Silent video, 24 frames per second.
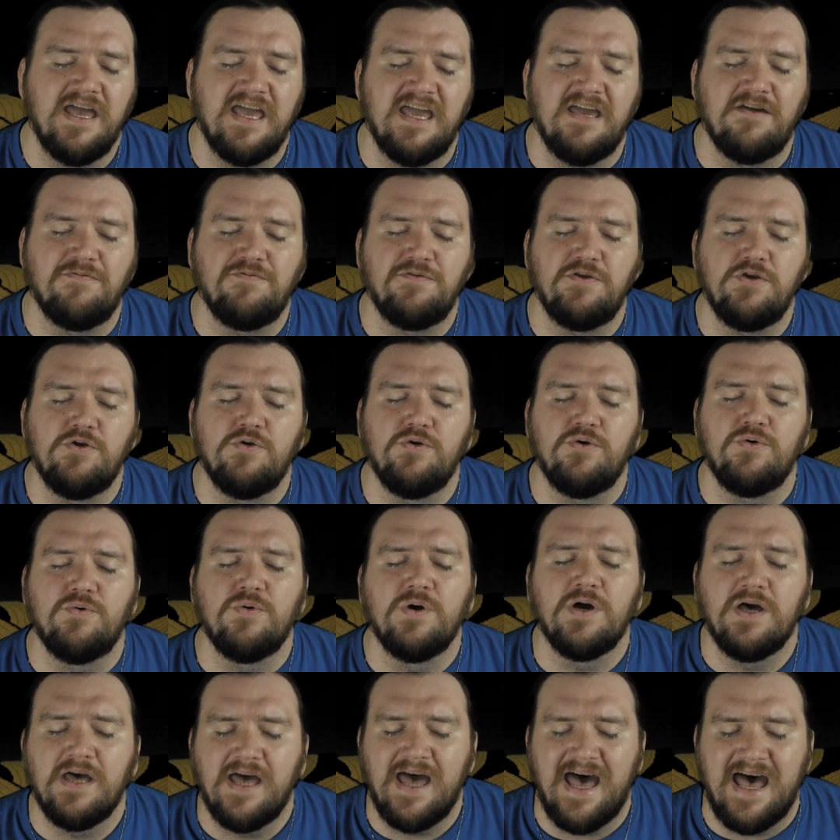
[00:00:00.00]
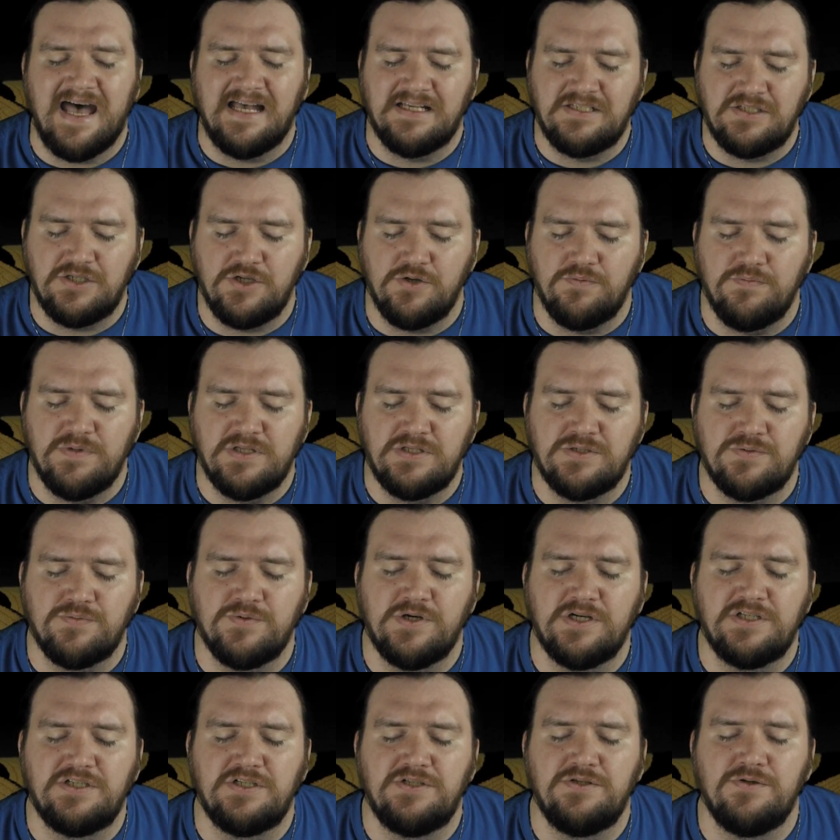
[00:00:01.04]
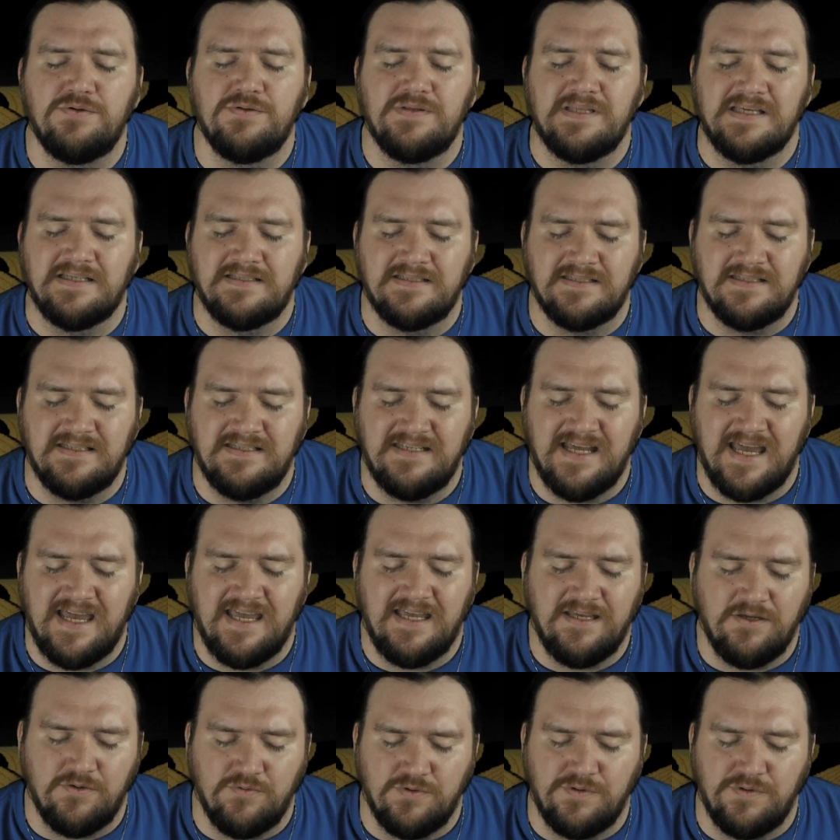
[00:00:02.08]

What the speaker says: if you as humans were to do this today,